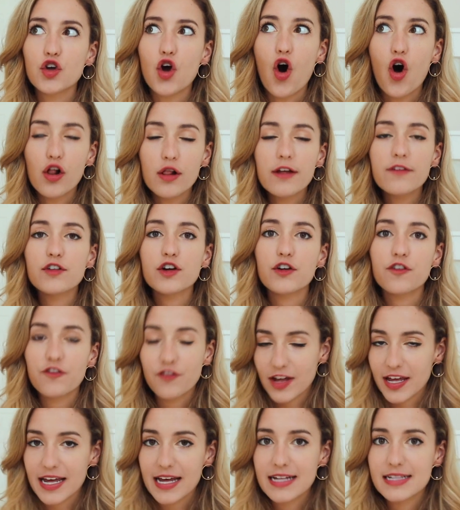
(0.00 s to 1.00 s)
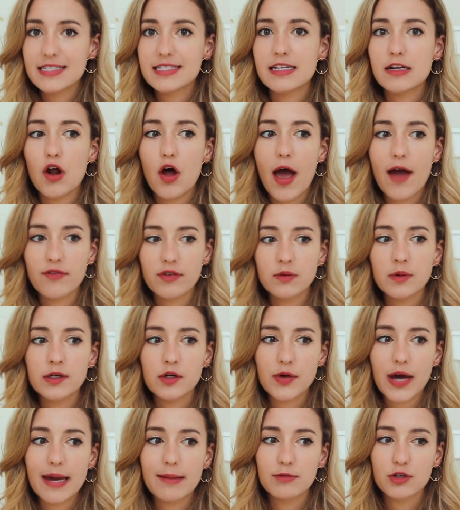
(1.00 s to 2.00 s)
all of your fans and everyone
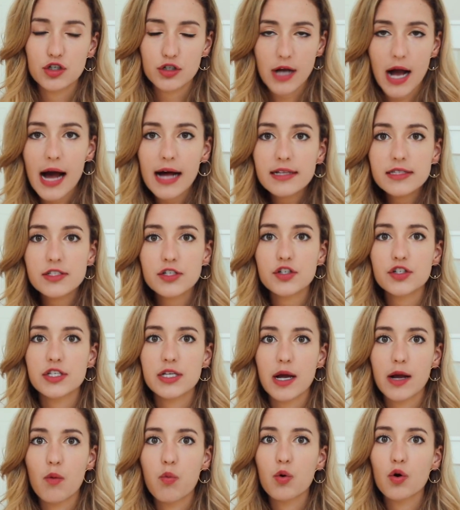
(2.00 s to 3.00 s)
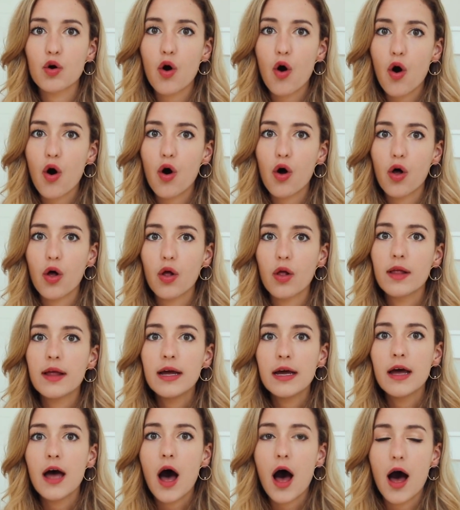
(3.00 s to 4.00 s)
who came to your concerts, like, were all
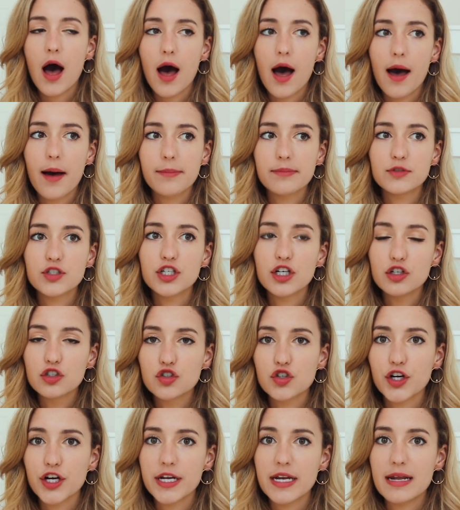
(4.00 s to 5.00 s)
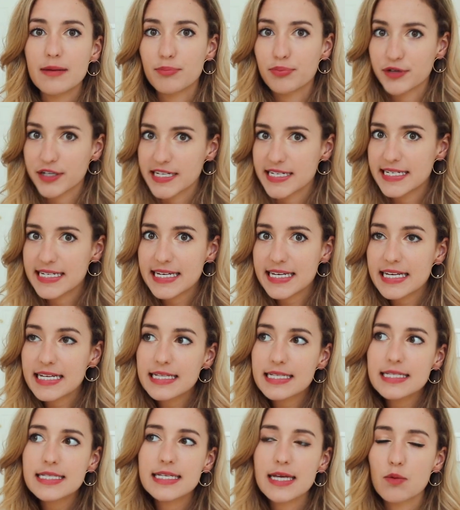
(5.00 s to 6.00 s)
children and
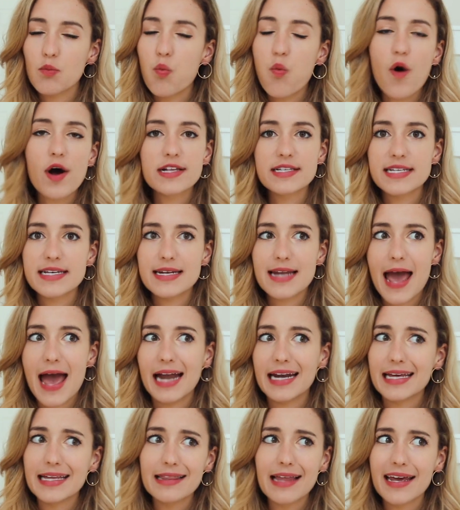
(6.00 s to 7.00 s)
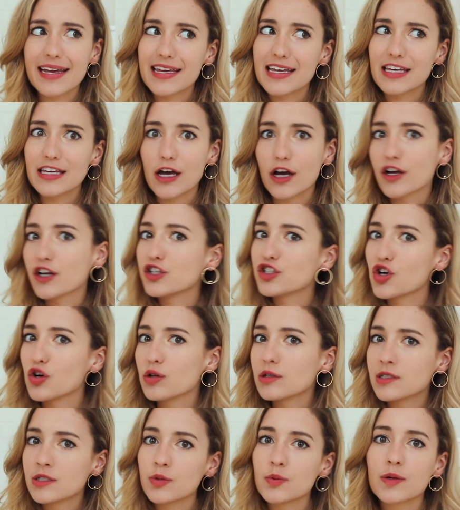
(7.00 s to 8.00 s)
preteens. It wasn't any like young
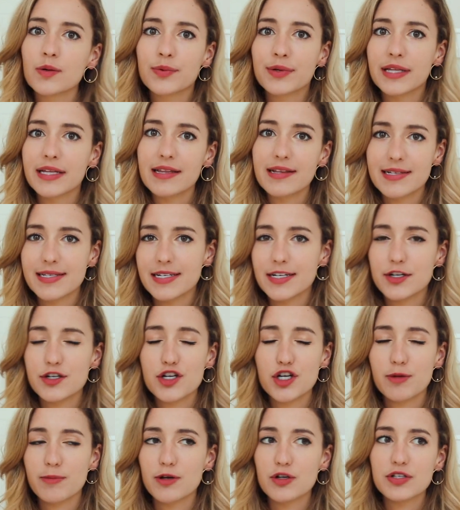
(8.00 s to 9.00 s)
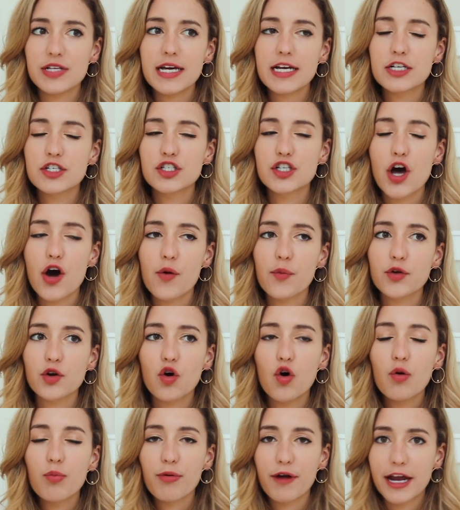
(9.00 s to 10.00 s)
adults who were really listening to your music. So your
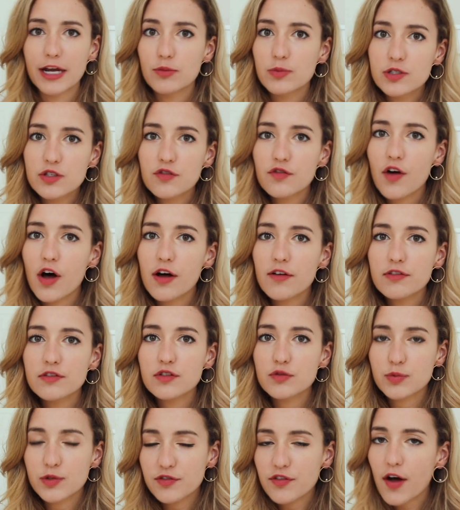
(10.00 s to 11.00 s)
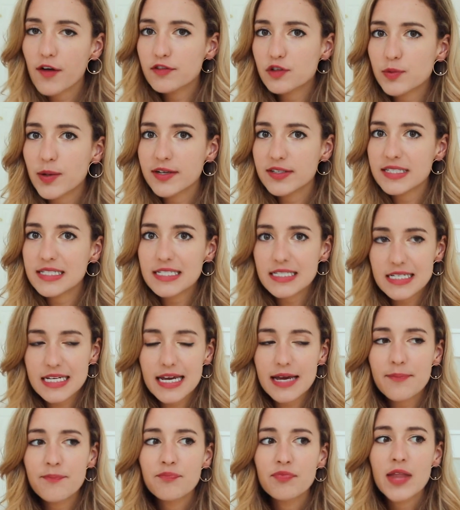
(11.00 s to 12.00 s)
whole brand was revolved around
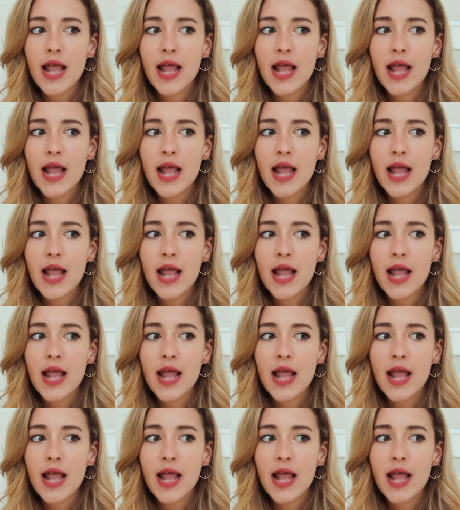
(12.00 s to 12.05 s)
Disney.